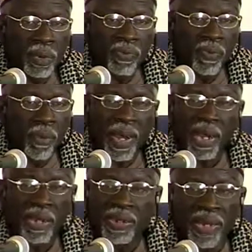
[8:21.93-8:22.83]
For many
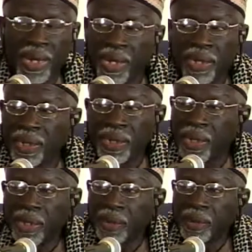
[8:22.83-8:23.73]
years, I didn't see
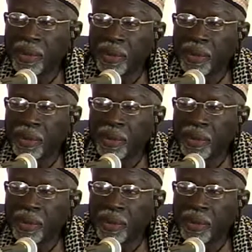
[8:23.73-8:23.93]
this.